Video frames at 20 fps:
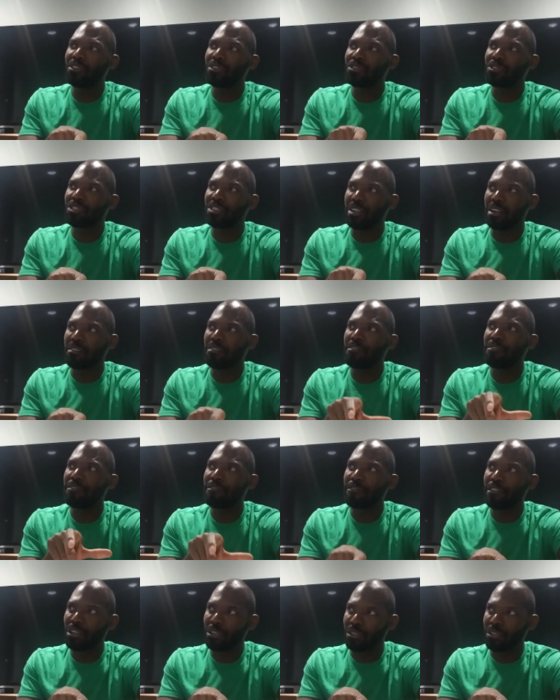stuff
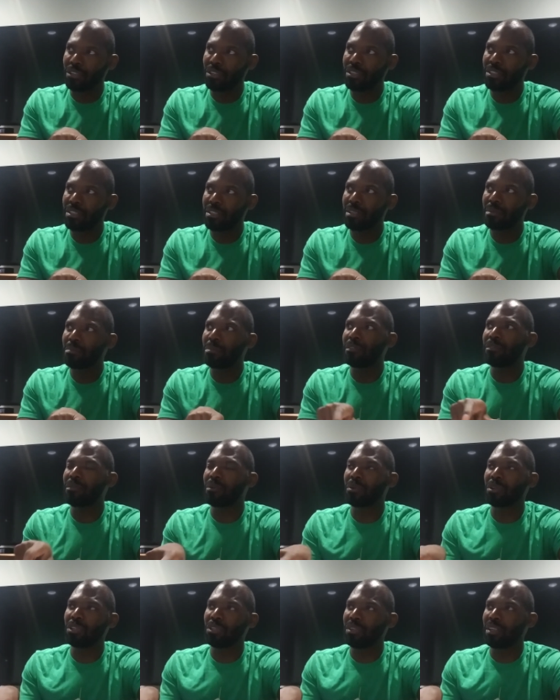first
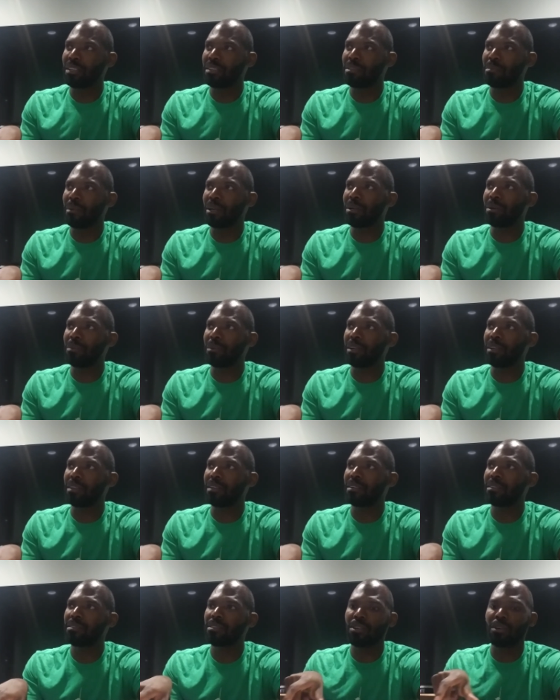before you get to
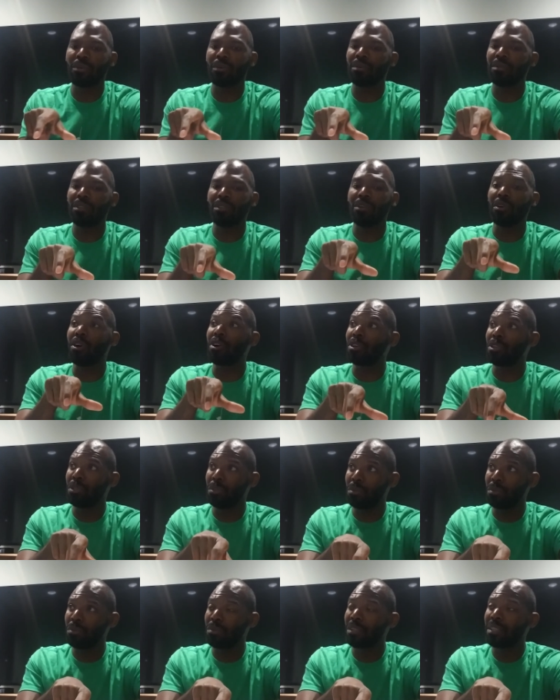marijuana. So, are
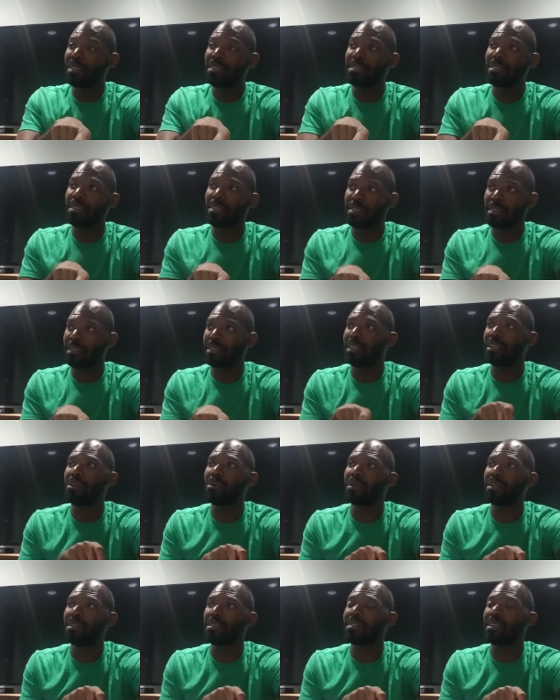you consistently
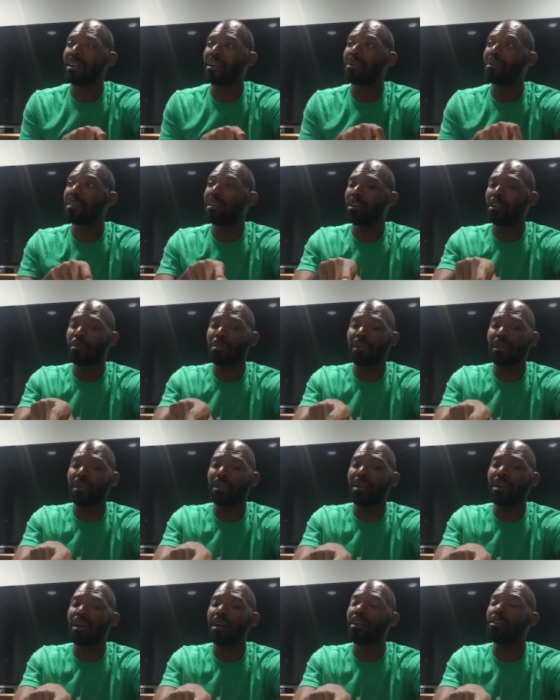going to
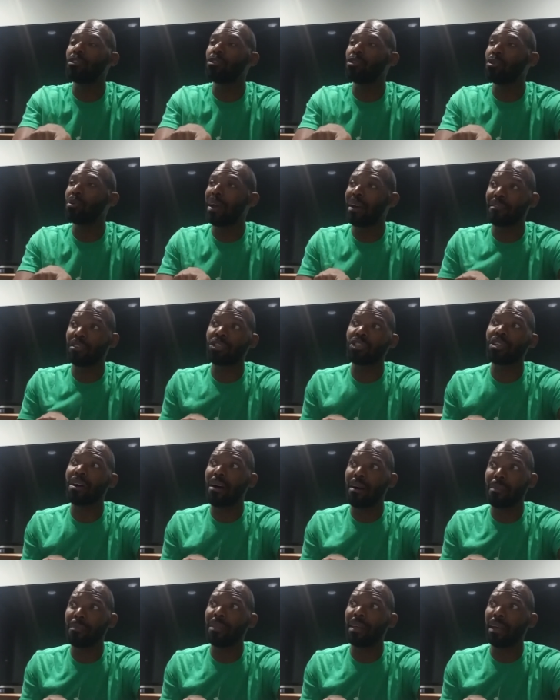psychotherapy? Do you have a
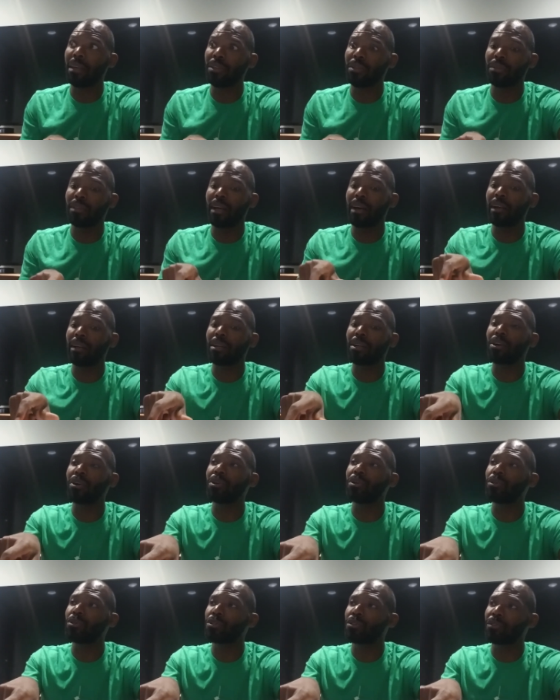job that you like? Are
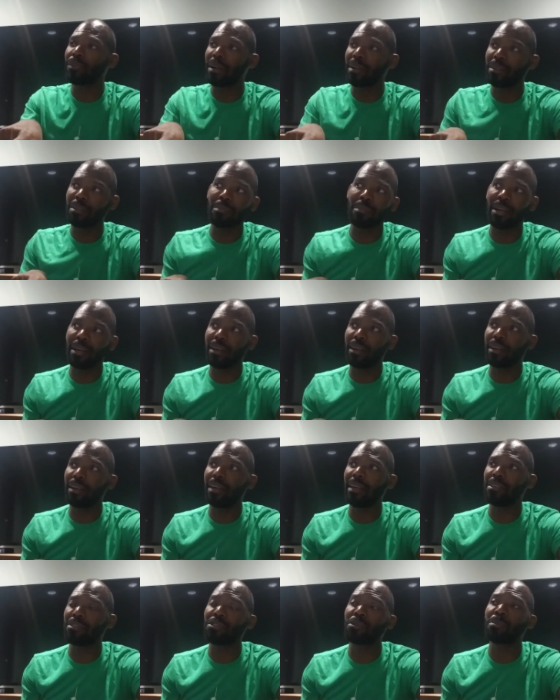you surrounded by
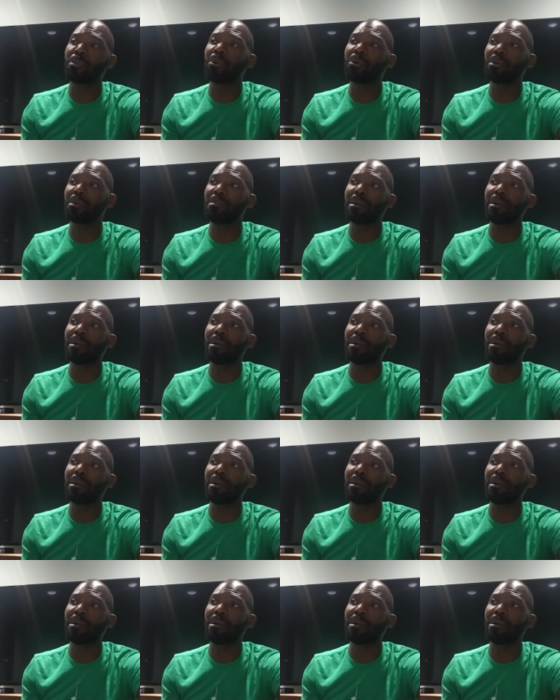and supported by